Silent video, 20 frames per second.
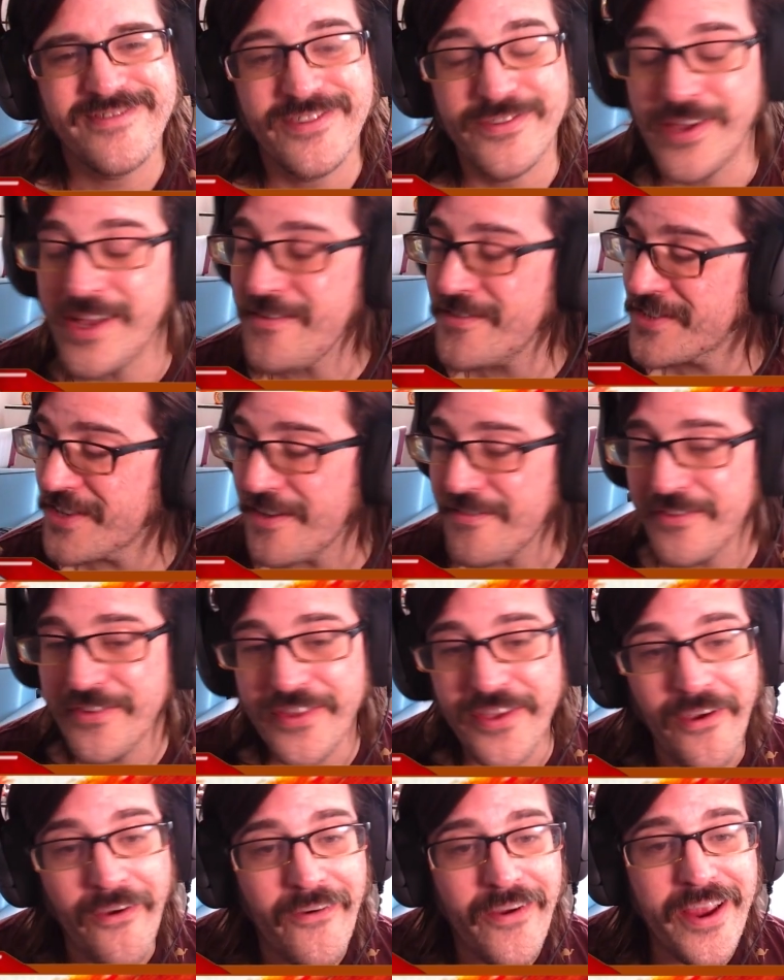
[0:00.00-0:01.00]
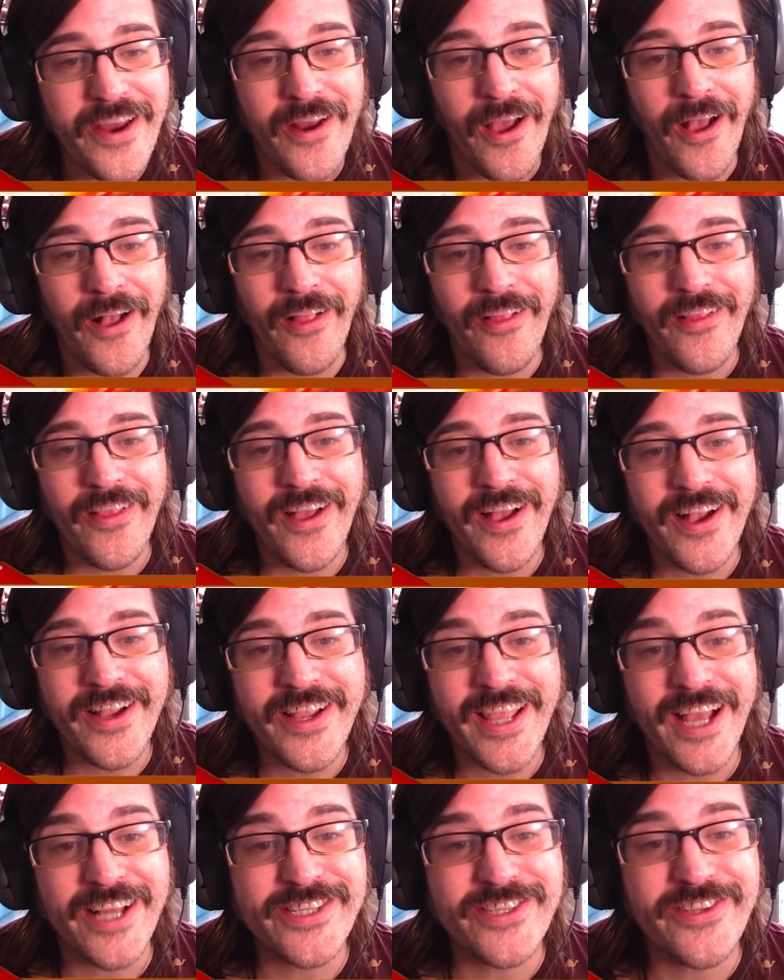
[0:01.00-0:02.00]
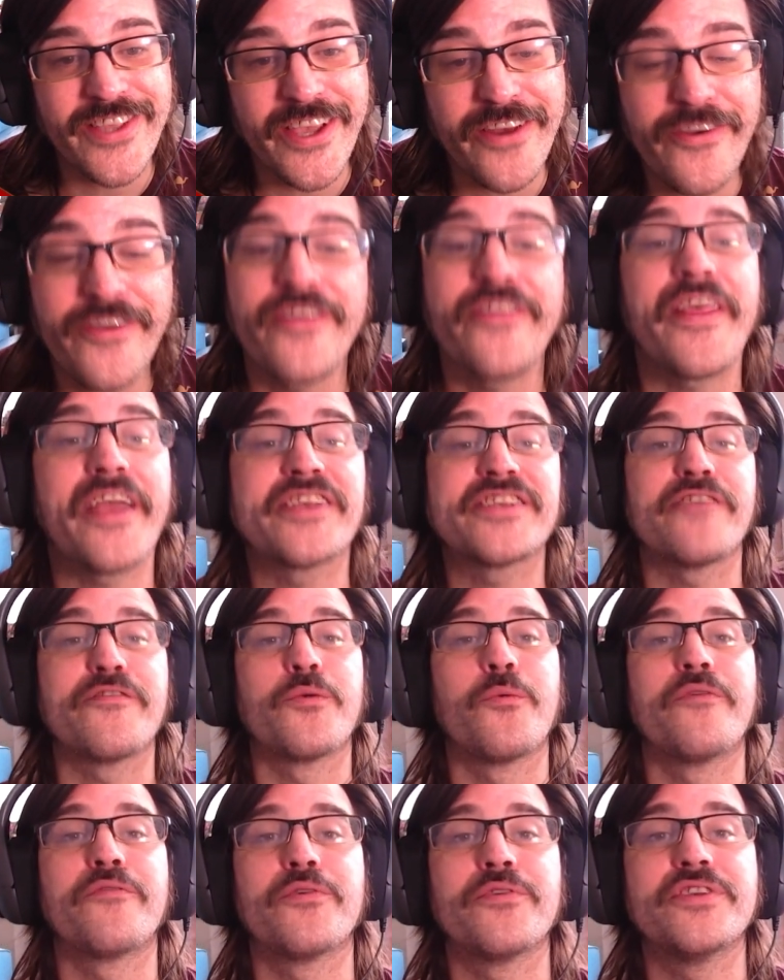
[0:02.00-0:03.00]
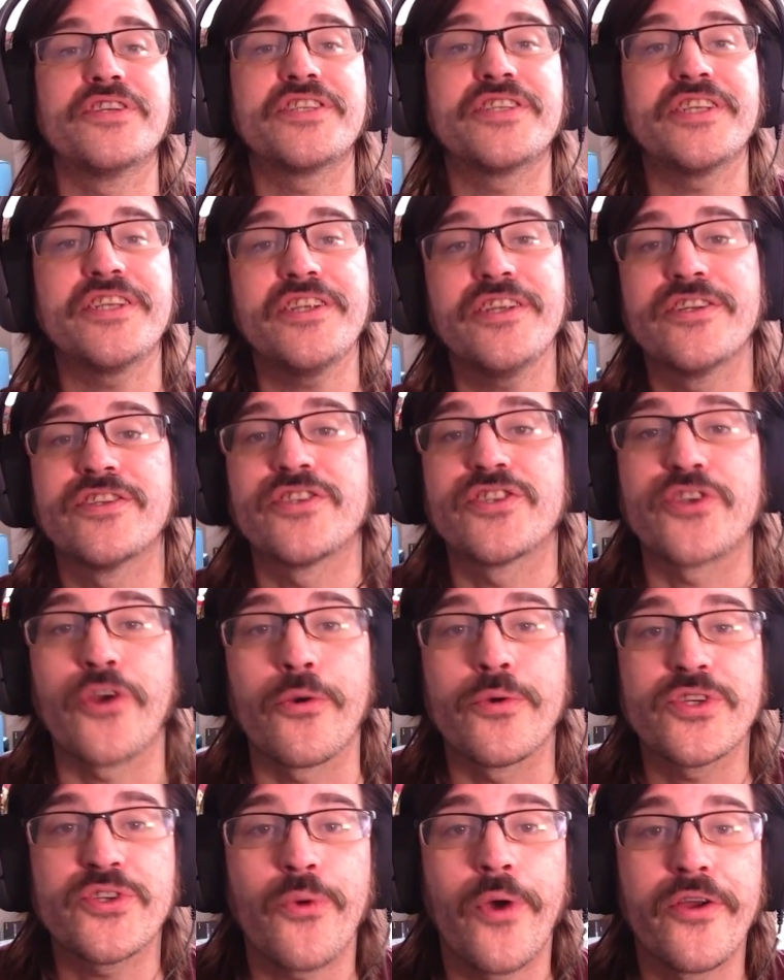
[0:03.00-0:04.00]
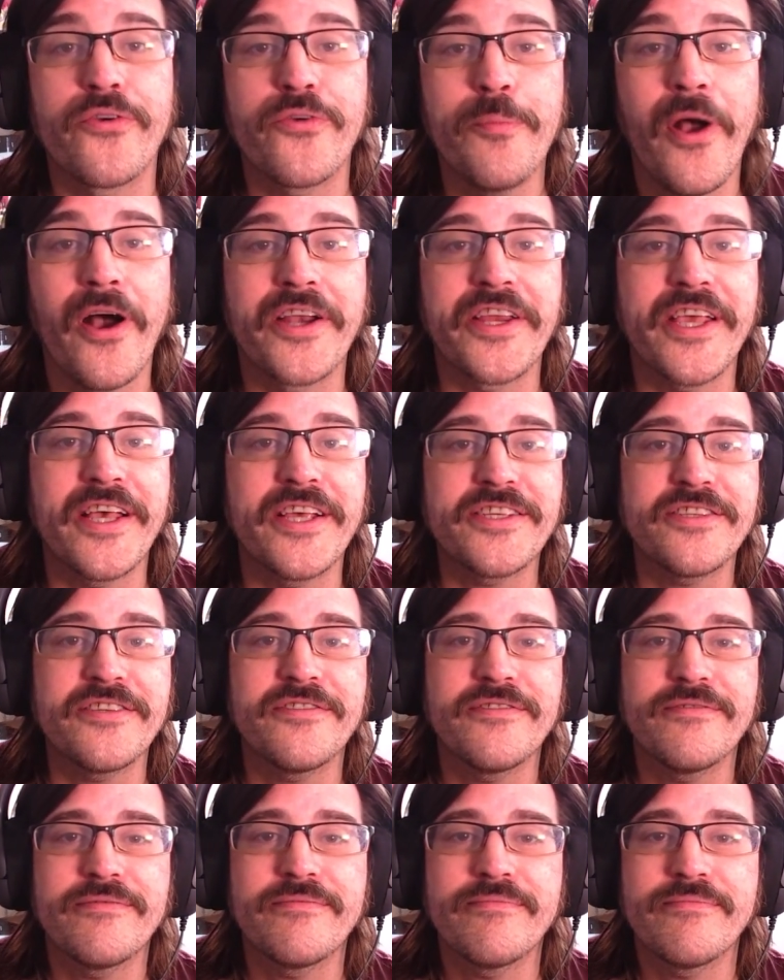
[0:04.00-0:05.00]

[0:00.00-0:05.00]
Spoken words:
Yeah, definitely. All right, I'll catch you later, and thanks everyone for listening to the Star Wars Squadron podcast.